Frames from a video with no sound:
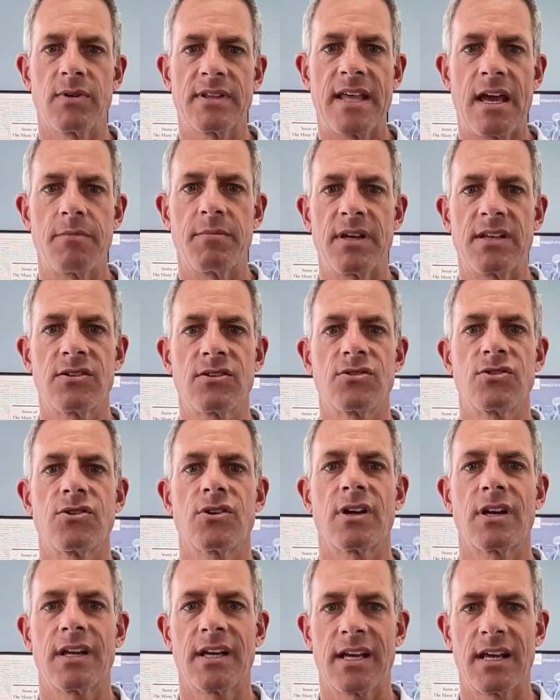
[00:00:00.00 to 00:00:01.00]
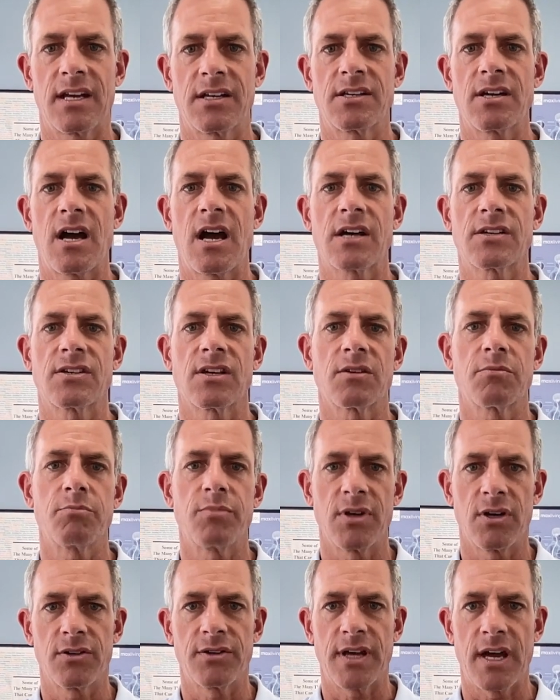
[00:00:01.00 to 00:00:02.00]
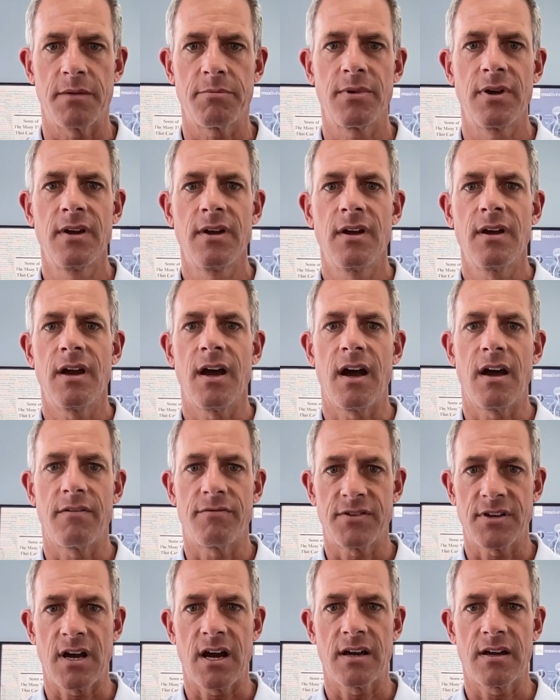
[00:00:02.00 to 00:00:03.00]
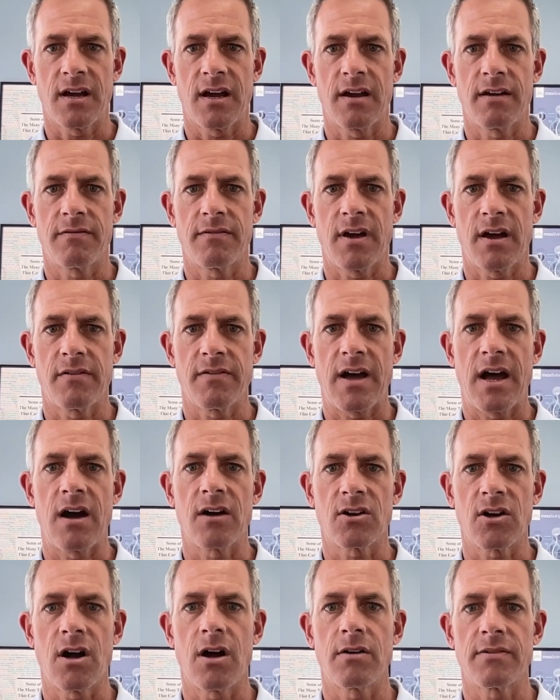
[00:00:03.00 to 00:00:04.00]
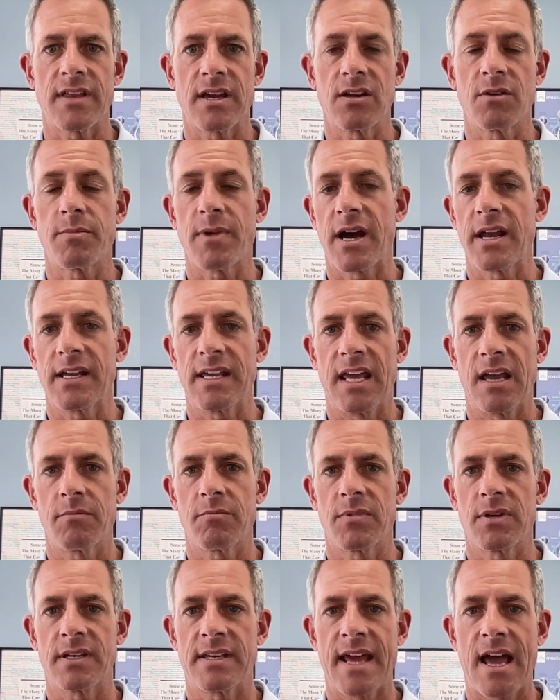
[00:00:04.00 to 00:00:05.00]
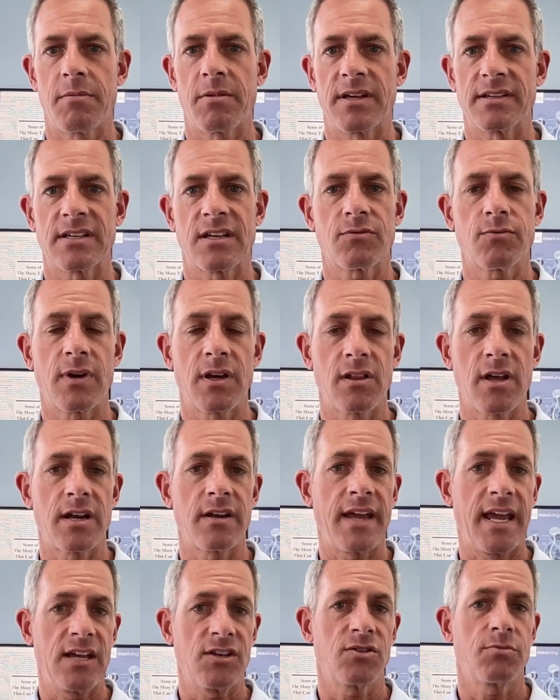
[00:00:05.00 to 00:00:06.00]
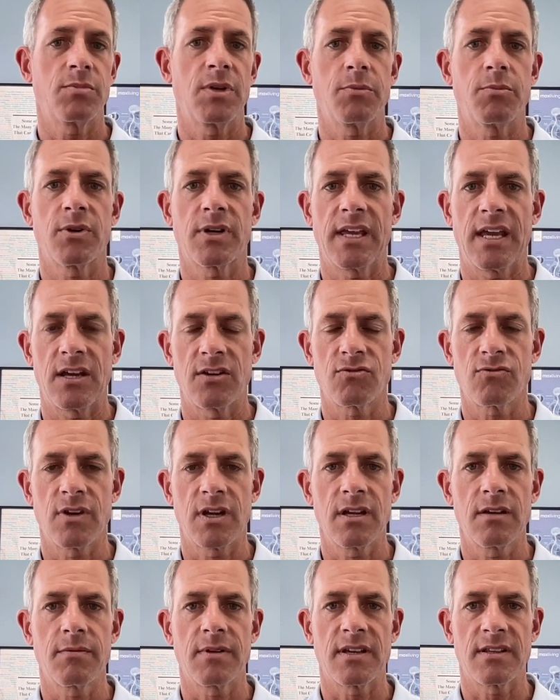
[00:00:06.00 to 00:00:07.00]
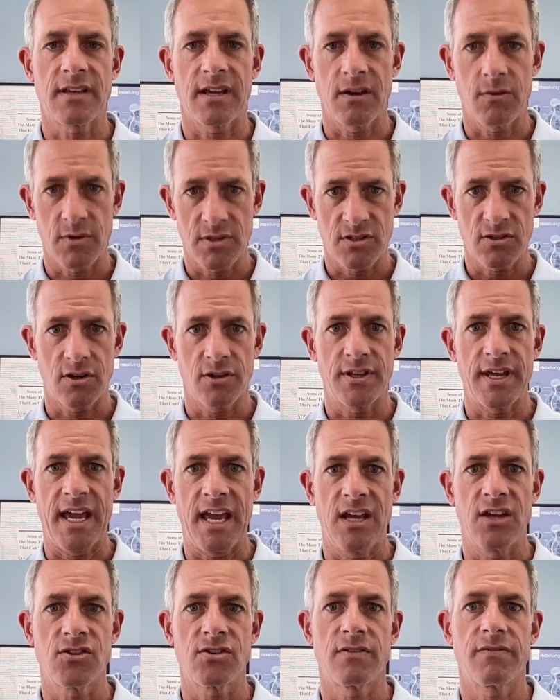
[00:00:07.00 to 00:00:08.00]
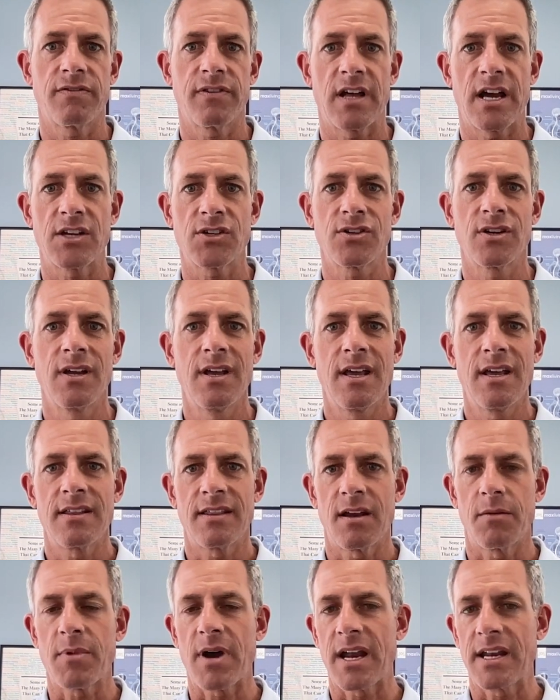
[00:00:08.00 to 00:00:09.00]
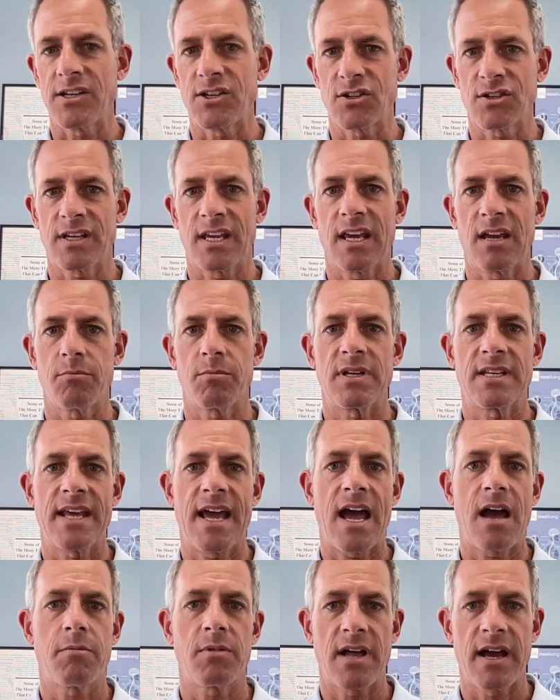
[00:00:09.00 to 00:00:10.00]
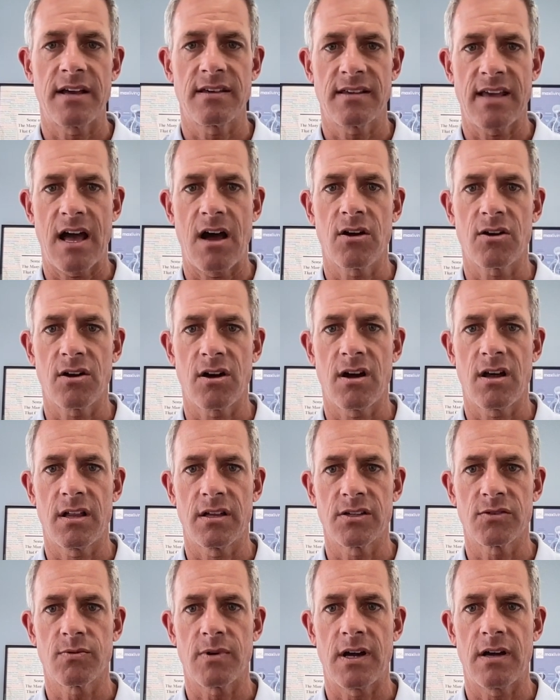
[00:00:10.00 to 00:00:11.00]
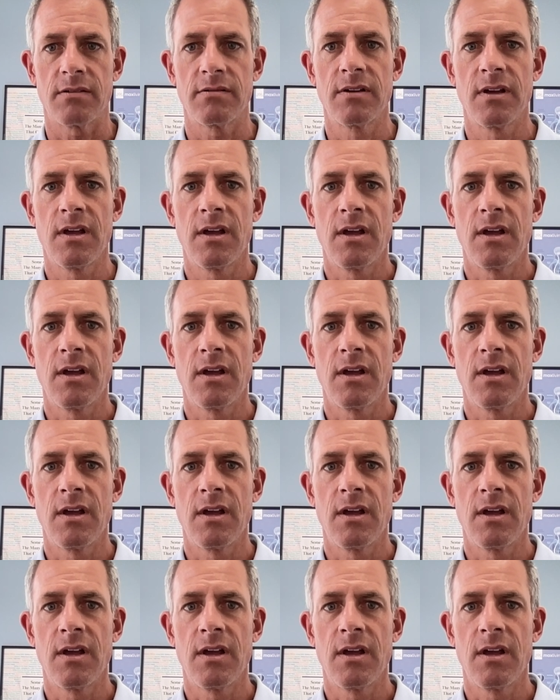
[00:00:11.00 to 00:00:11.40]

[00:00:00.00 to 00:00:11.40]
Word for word: what that means is you're going to get a toxic buildup of, to- of, of, alcohol that your body can't metabolize. That's why a lot of Asian people can't drink because they get what's called the Asian flush. Their body just can't metabolize alcohol as well.